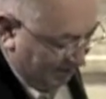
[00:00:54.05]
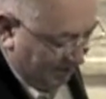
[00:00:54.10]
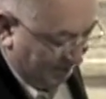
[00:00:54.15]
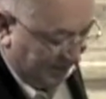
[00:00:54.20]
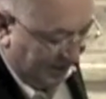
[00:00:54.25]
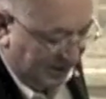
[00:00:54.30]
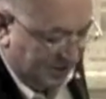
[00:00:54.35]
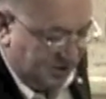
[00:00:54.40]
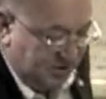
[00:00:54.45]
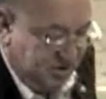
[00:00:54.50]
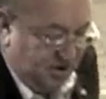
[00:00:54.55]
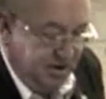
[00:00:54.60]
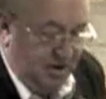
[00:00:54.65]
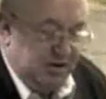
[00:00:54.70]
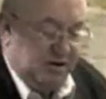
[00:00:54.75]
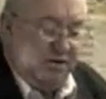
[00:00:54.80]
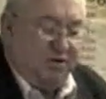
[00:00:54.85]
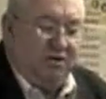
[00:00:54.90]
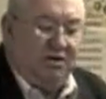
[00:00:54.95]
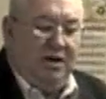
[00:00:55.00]
This
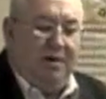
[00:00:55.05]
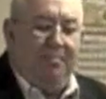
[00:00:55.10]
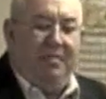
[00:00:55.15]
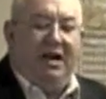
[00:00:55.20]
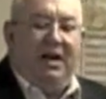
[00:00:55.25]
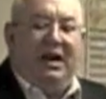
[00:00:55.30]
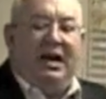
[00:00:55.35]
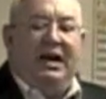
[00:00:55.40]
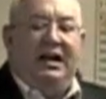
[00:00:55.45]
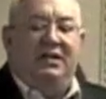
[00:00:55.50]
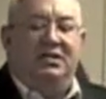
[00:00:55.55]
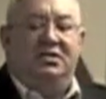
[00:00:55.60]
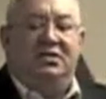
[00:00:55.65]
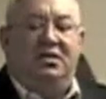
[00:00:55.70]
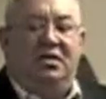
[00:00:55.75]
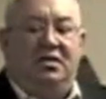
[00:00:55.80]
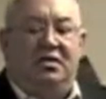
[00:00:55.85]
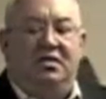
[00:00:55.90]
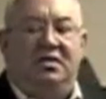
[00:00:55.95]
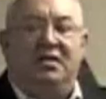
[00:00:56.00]

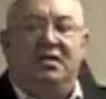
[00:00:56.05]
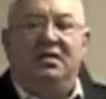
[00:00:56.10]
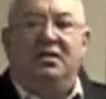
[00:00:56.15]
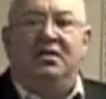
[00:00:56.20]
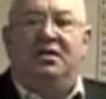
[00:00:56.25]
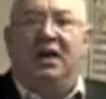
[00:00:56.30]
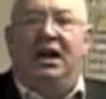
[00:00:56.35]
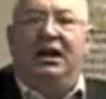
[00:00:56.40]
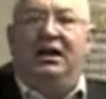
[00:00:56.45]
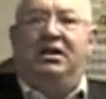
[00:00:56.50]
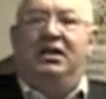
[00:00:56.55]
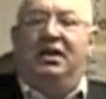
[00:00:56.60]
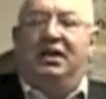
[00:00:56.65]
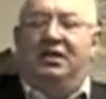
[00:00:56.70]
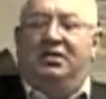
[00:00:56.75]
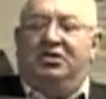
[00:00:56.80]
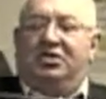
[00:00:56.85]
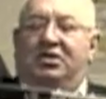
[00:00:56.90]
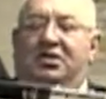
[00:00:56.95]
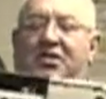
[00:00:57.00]
simulates a
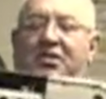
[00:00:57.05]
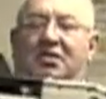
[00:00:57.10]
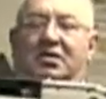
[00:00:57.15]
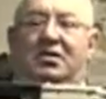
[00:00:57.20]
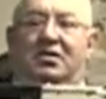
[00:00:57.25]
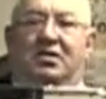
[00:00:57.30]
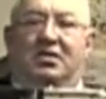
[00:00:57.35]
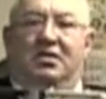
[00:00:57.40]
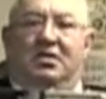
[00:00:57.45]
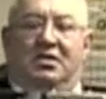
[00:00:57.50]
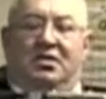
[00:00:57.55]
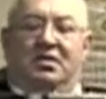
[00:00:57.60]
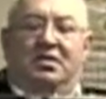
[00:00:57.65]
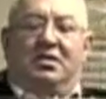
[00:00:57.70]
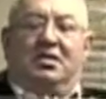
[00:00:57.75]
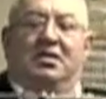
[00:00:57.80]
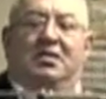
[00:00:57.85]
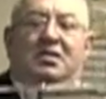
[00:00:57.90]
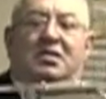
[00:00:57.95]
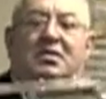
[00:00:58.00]
disc.
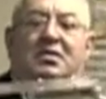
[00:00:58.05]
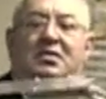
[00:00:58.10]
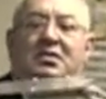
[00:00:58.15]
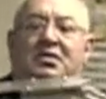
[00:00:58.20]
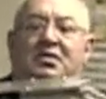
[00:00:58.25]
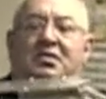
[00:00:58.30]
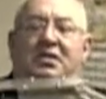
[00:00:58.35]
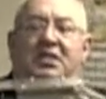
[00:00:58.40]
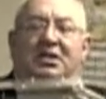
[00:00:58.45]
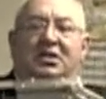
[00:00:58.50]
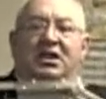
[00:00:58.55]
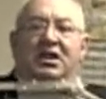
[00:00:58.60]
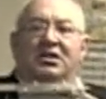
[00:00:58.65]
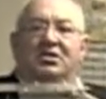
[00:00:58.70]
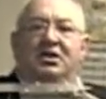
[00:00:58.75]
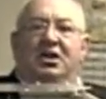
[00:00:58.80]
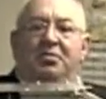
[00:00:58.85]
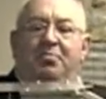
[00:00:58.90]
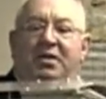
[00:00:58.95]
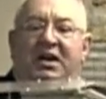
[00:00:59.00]
The
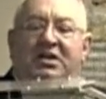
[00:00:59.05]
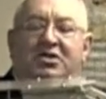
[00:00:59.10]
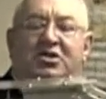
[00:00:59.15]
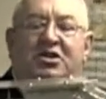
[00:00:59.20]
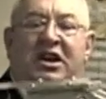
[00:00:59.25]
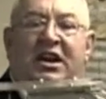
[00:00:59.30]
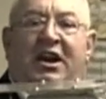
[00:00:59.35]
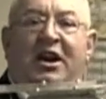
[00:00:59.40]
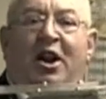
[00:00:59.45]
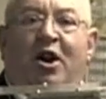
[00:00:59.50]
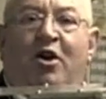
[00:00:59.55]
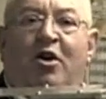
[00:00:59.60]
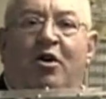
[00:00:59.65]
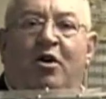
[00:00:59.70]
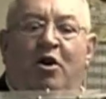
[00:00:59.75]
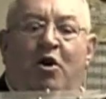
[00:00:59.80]
disc can be singular